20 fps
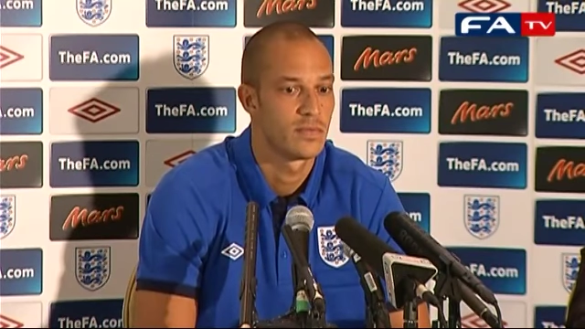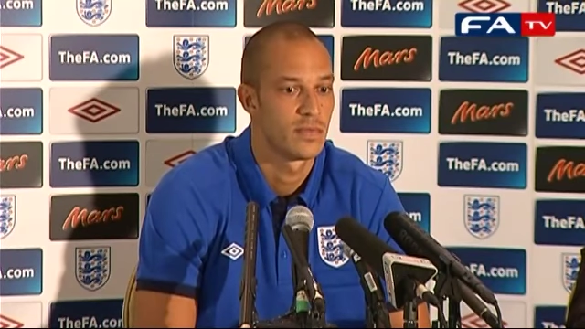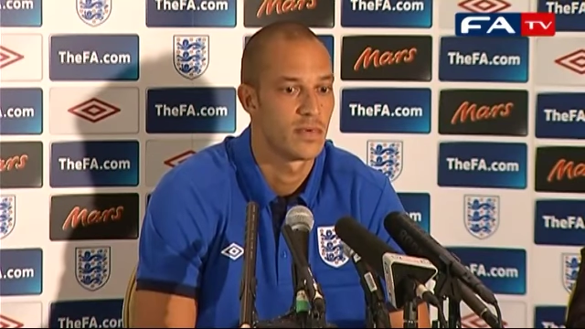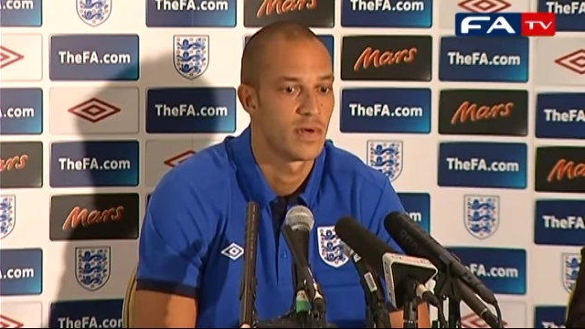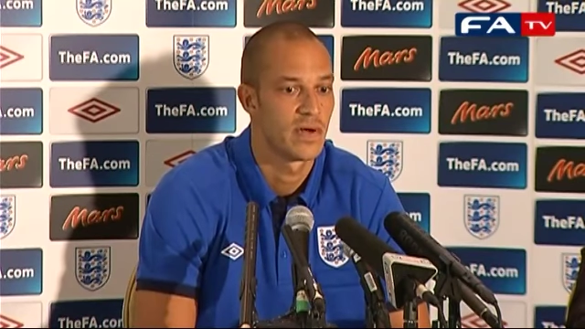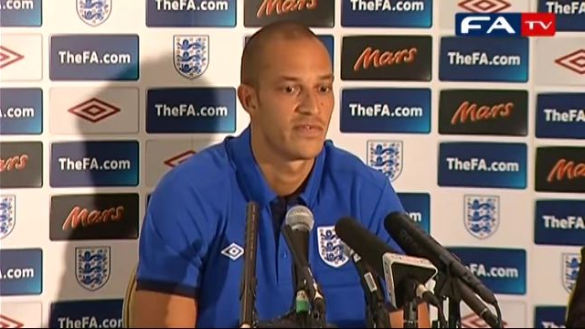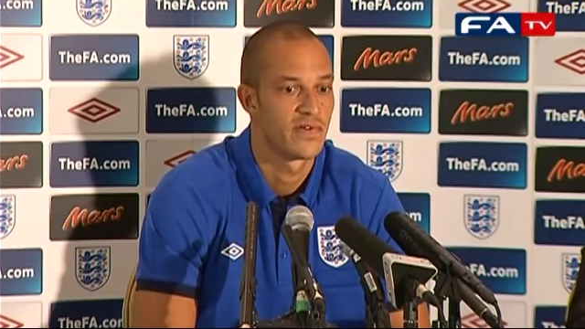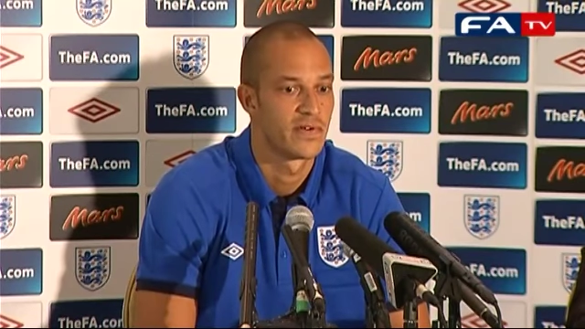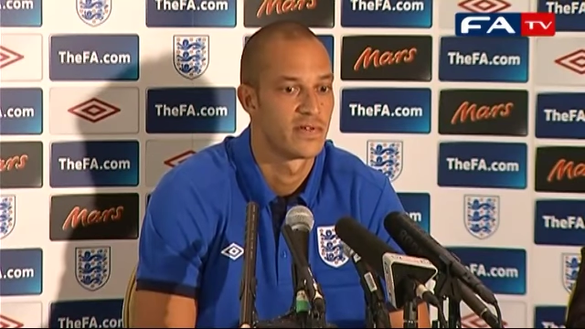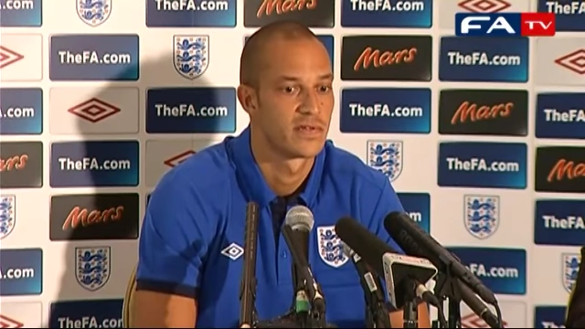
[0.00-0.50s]

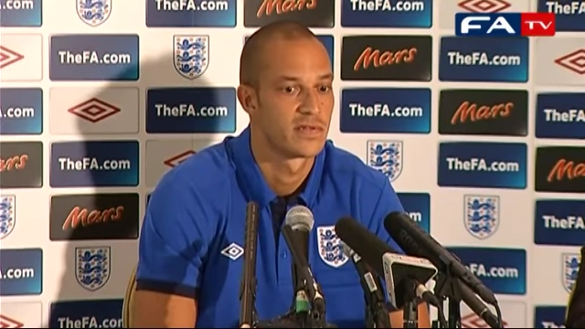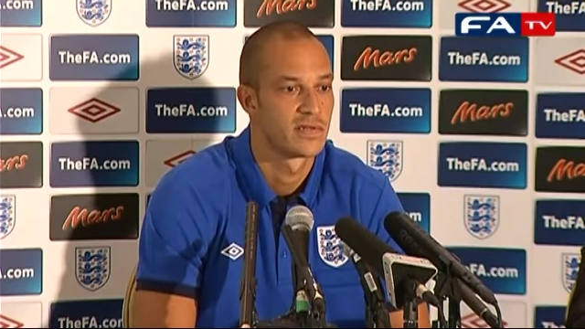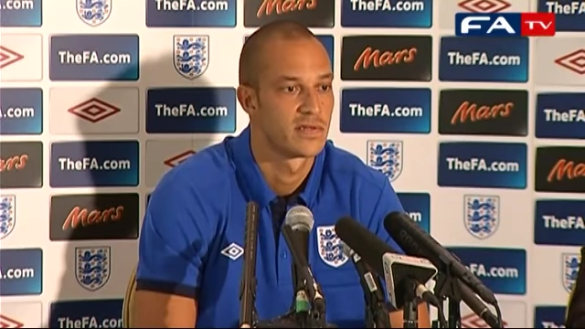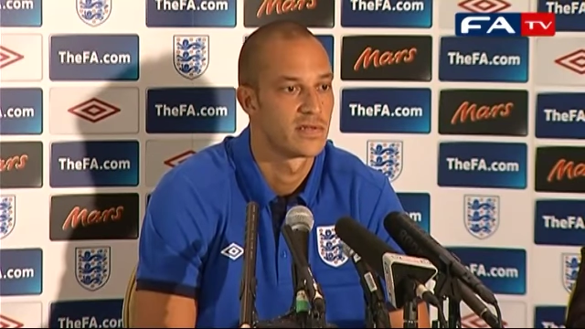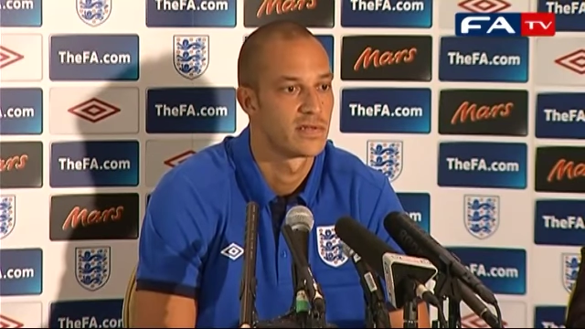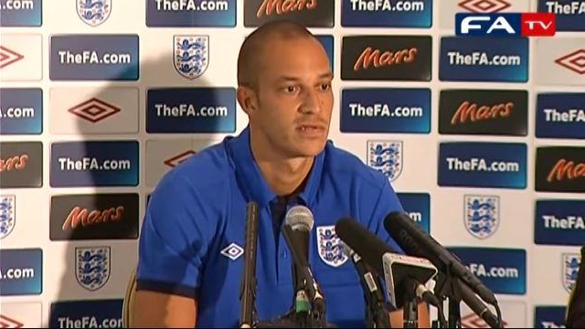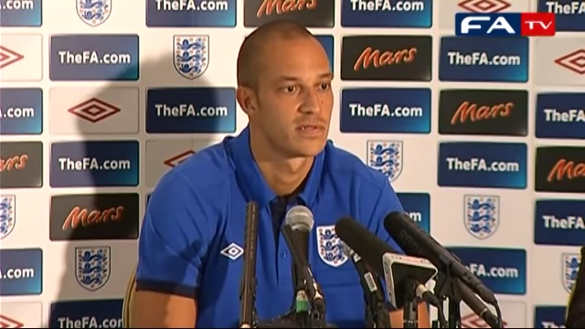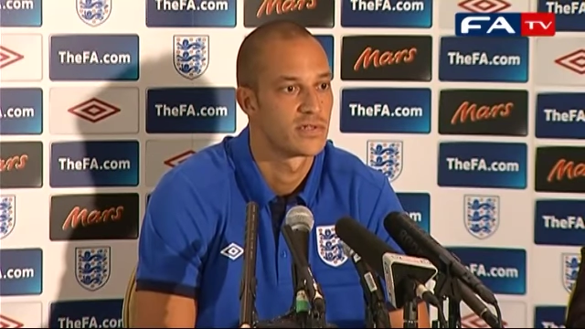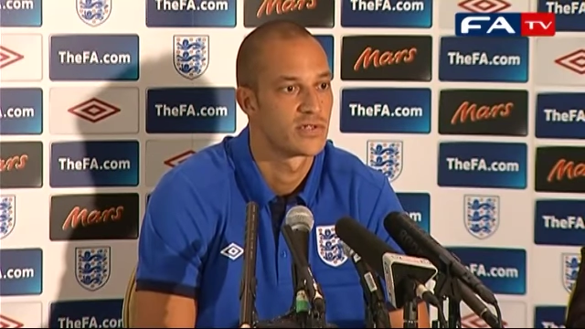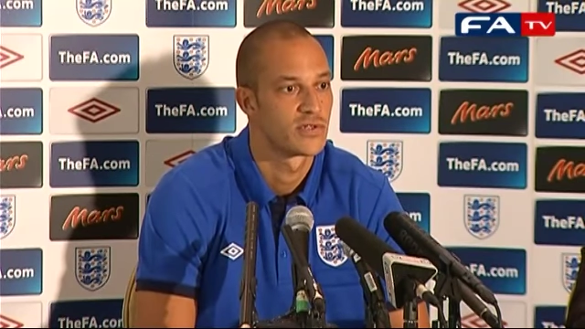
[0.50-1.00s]
I think that
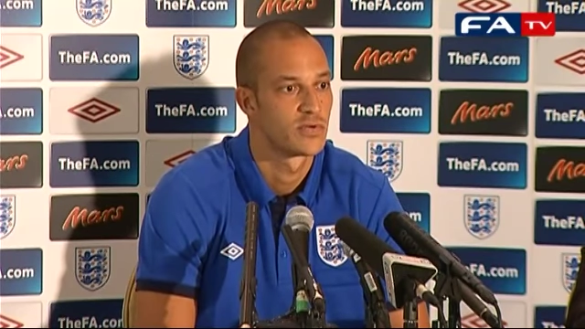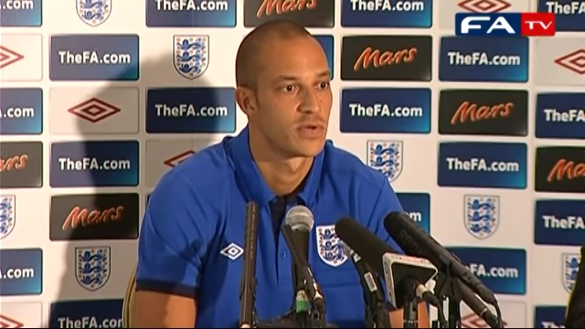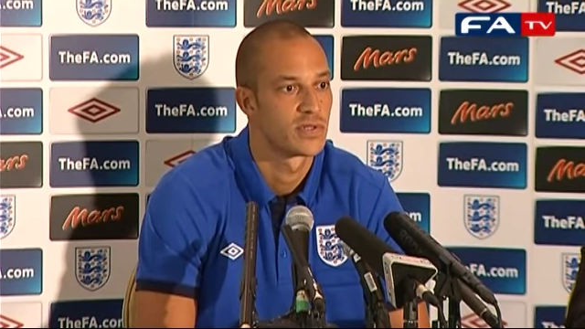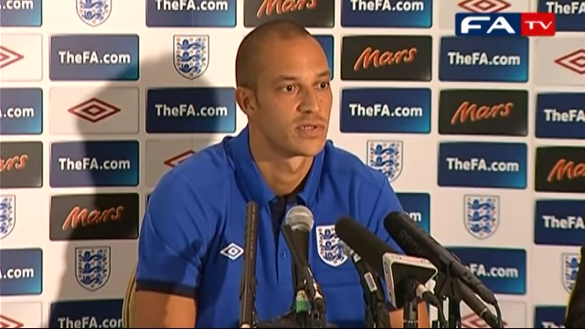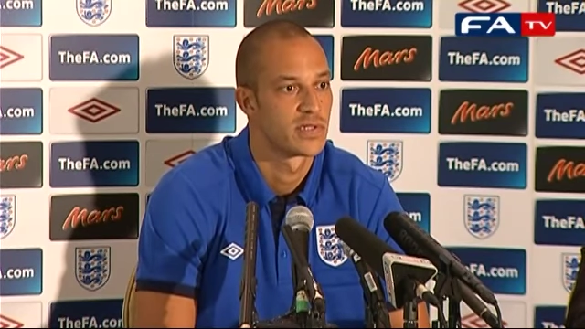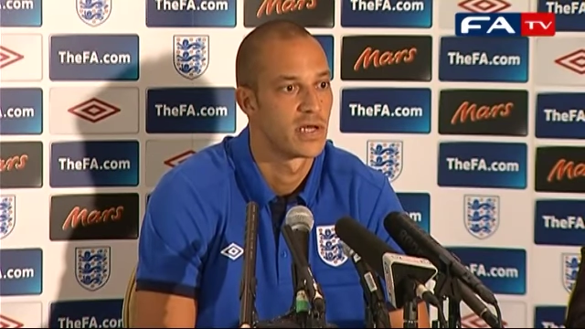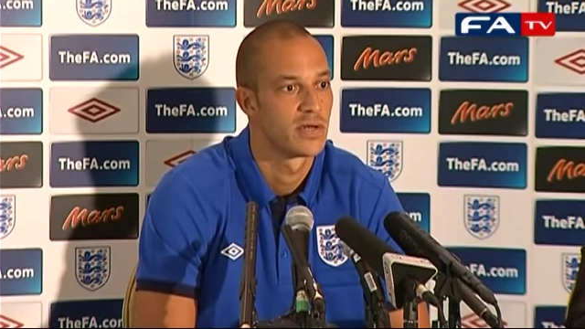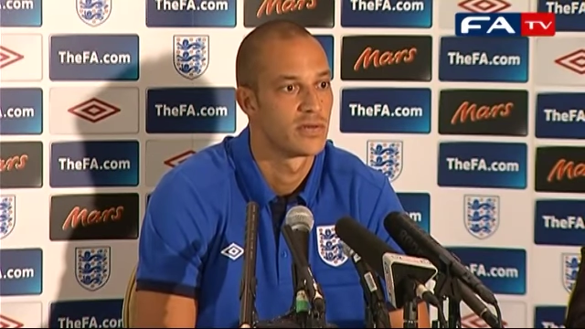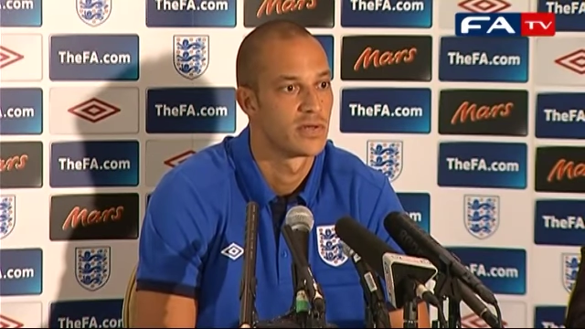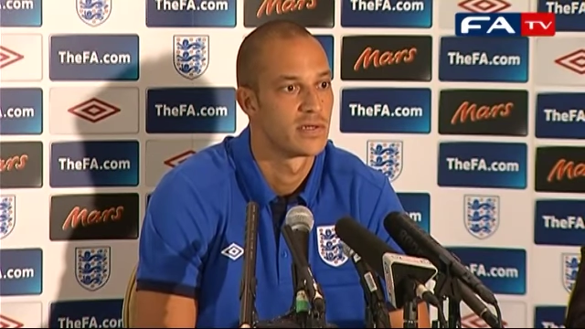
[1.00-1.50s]
the squad
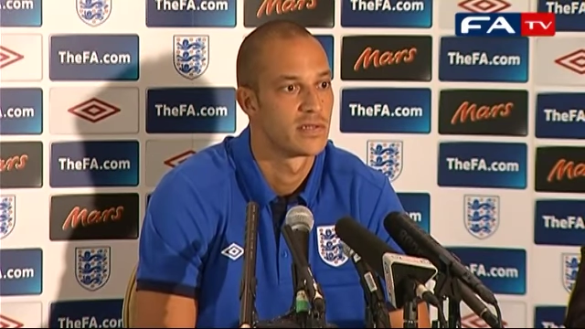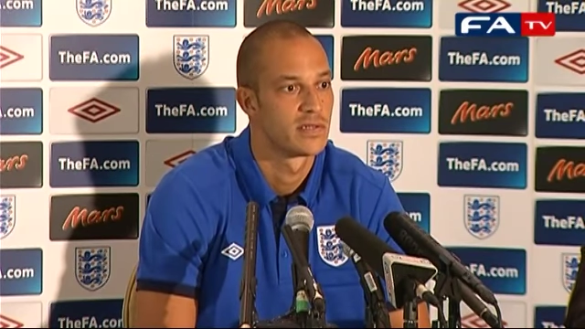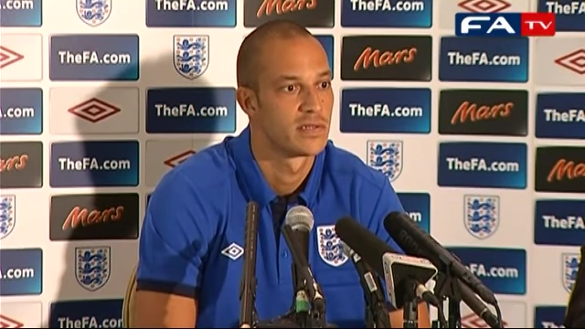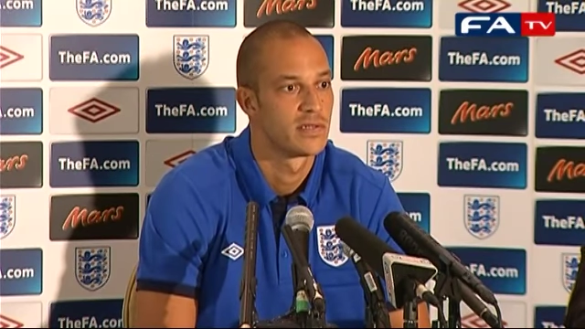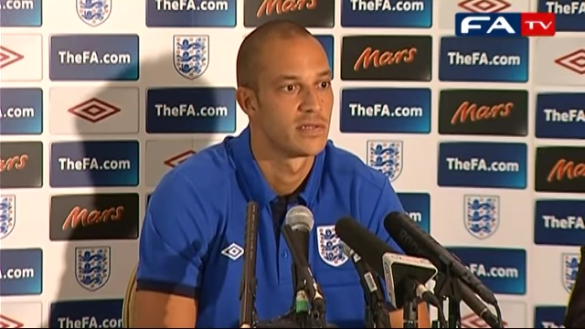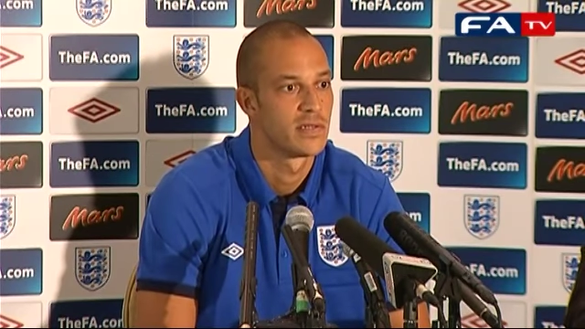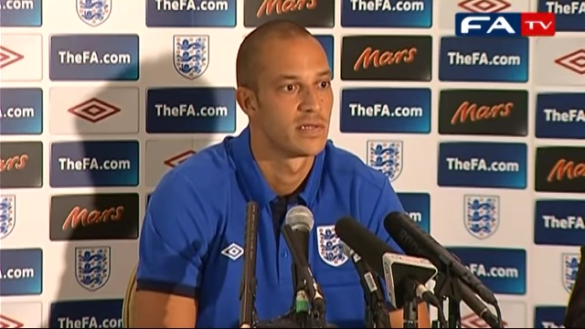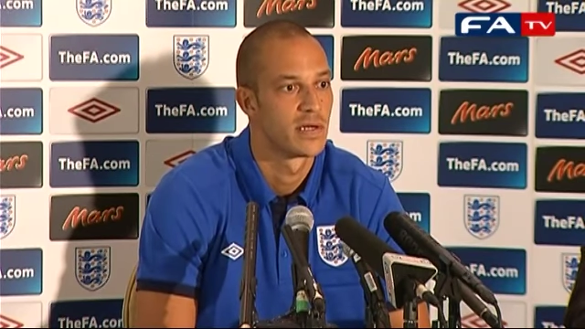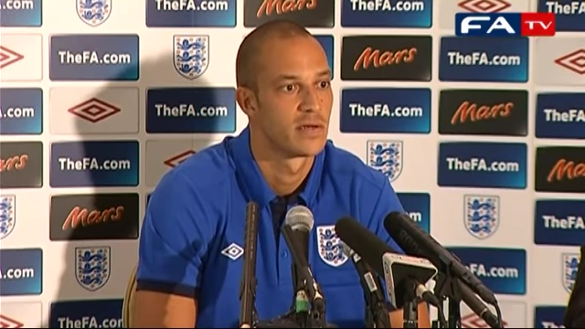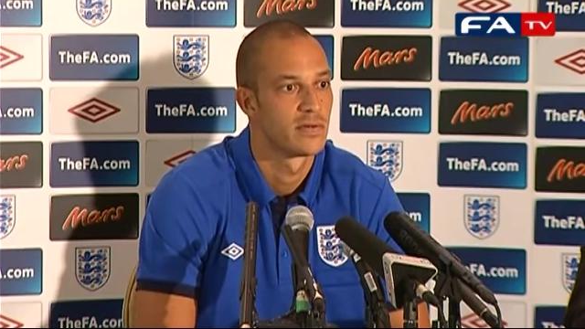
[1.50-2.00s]
know that,
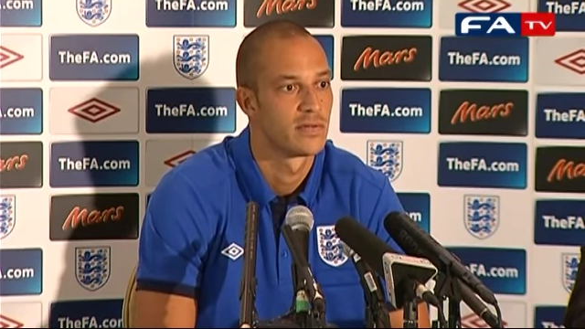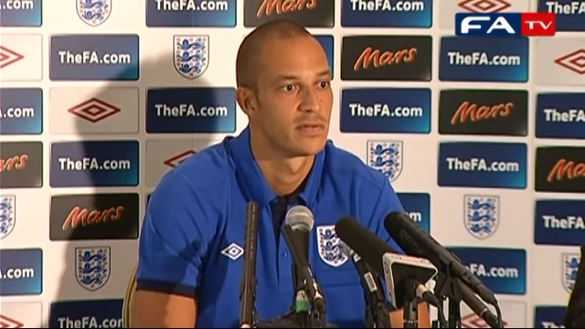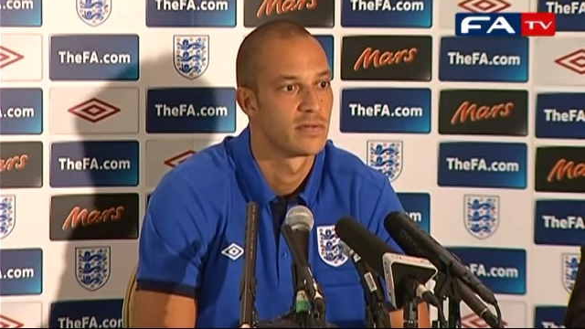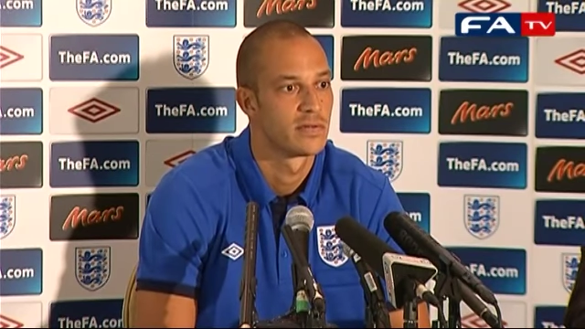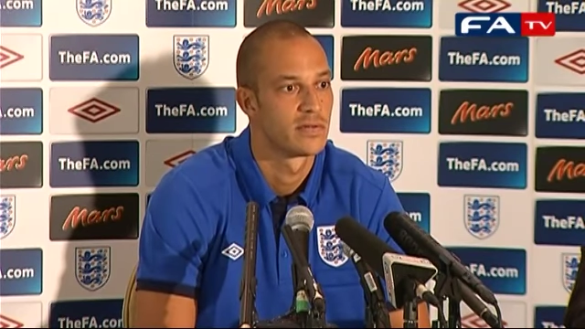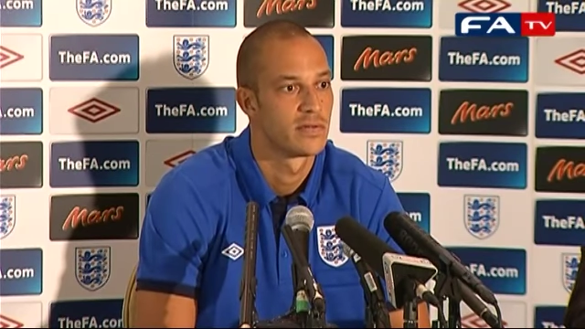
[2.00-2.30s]
you know,